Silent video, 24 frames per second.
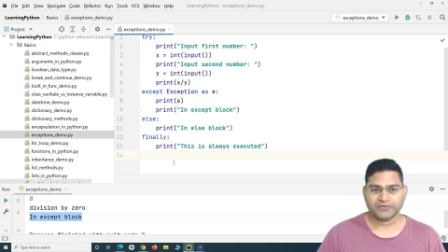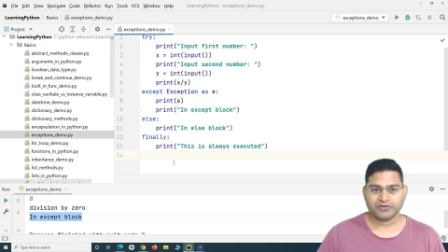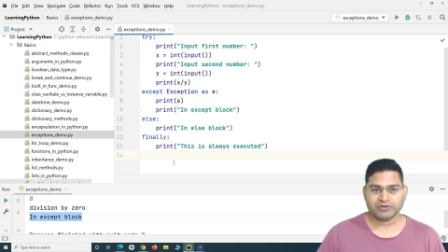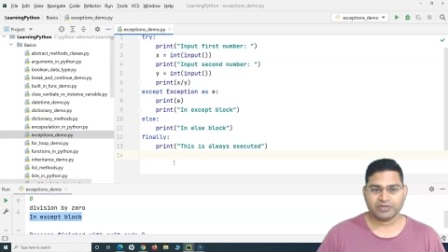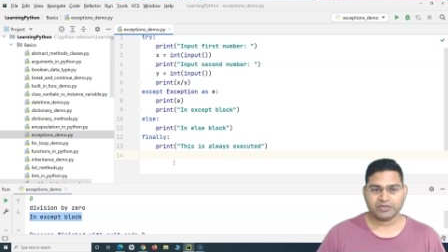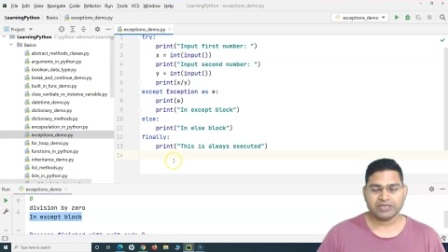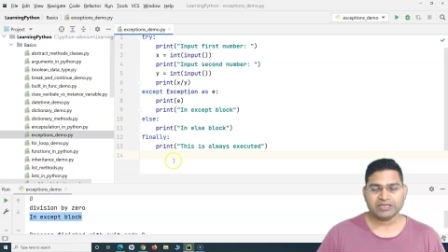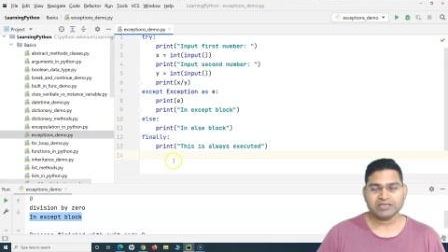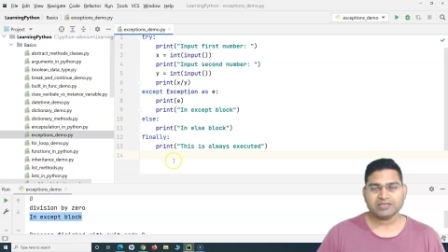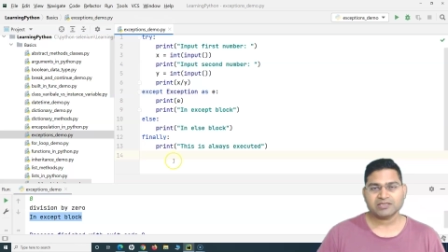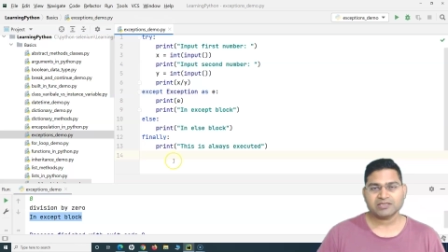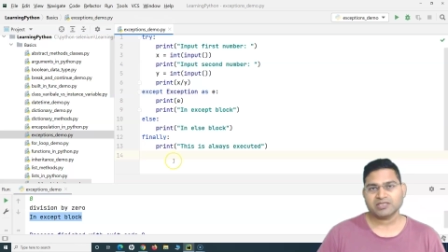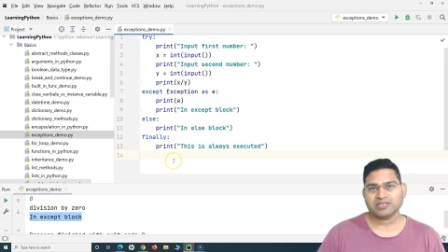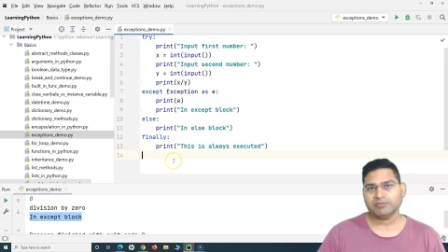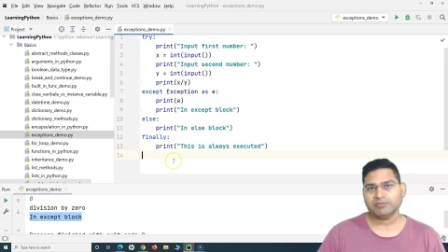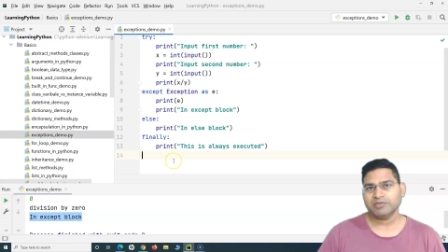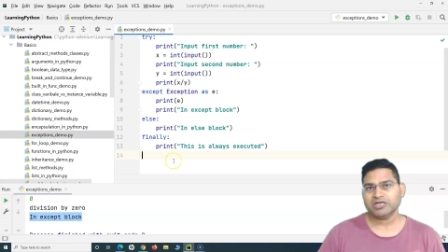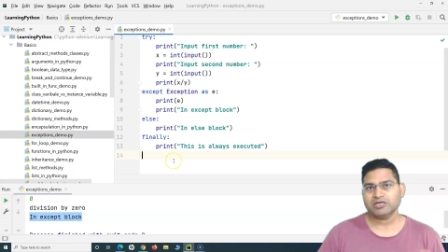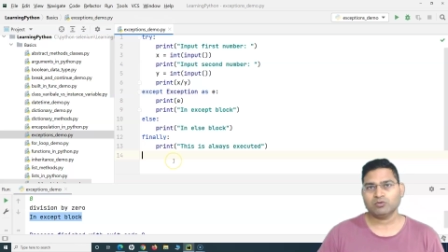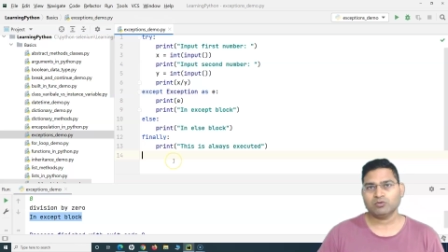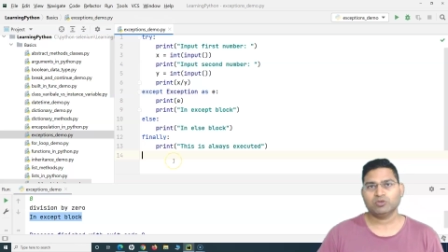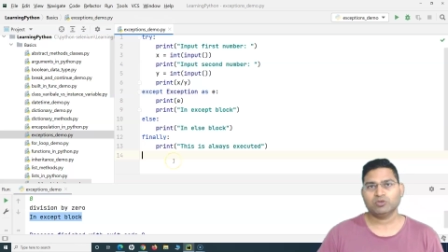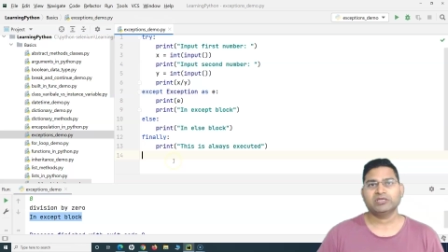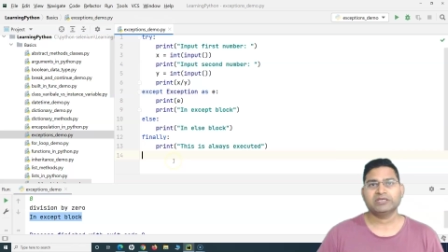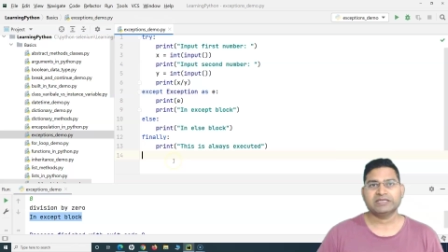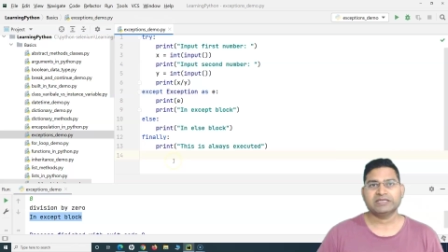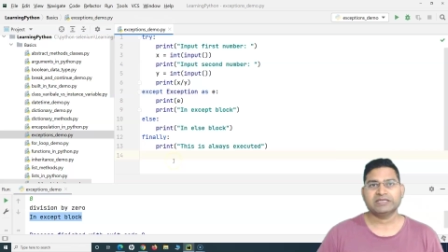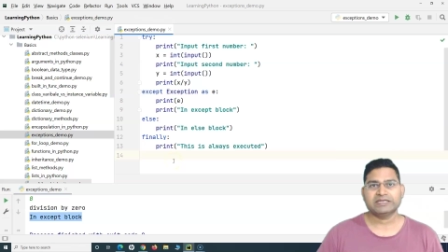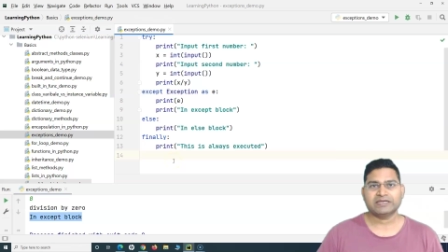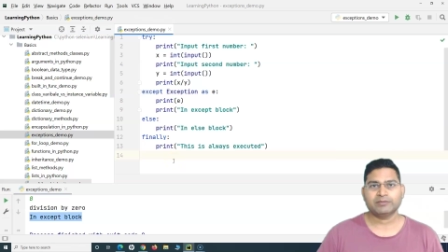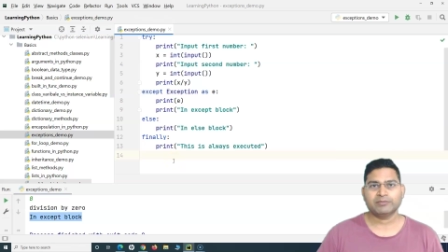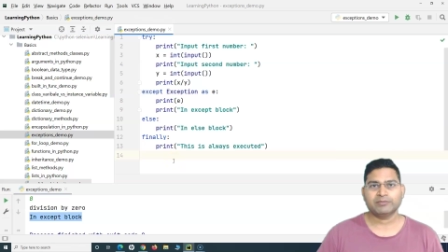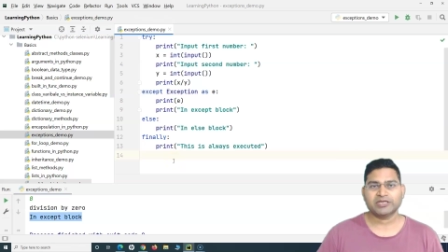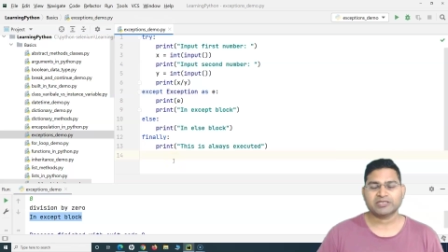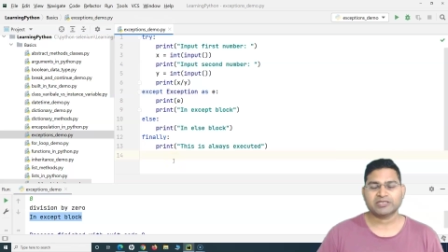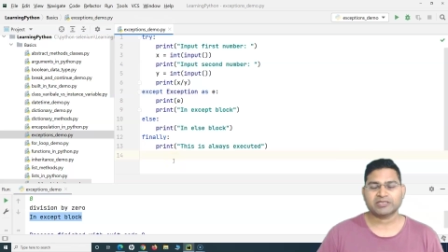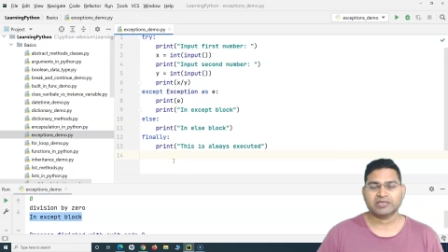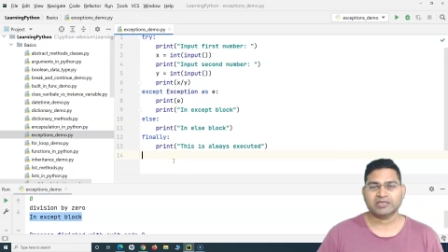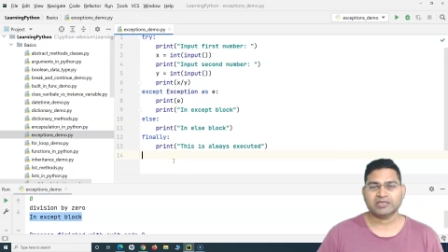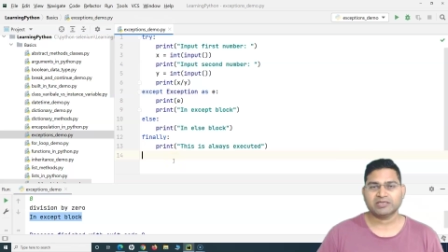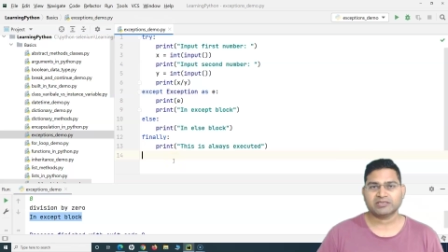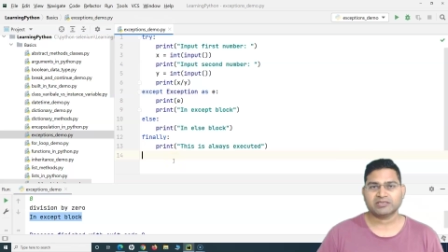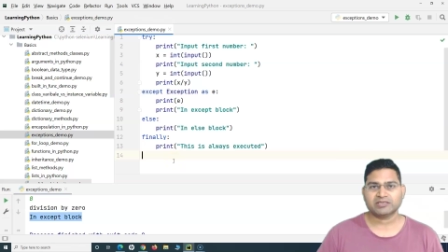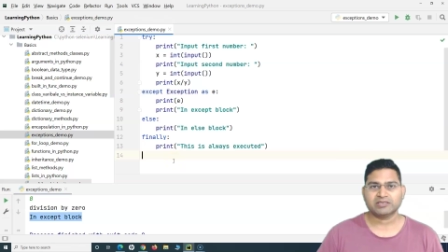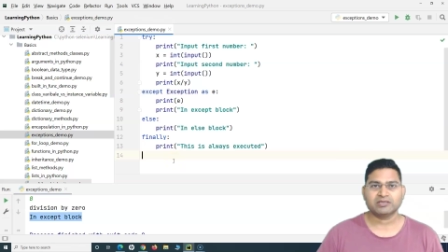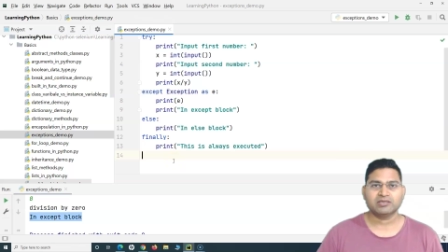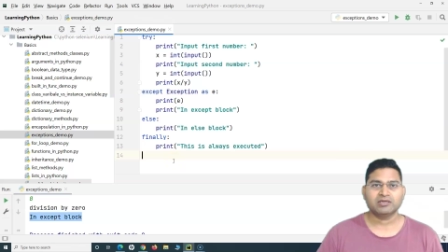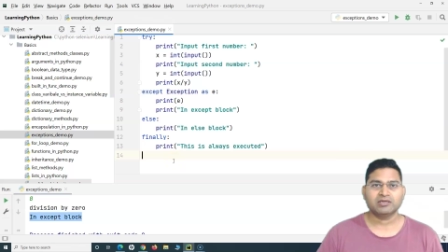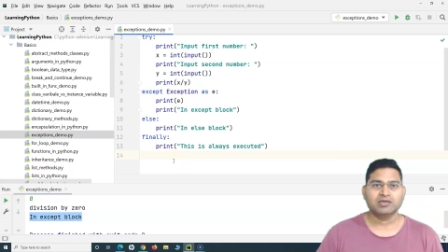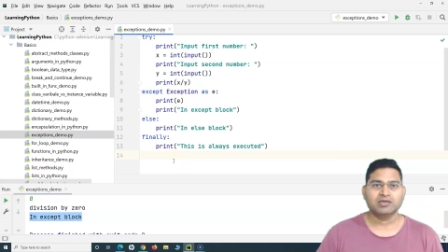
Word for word: Okay, similar with the database connection.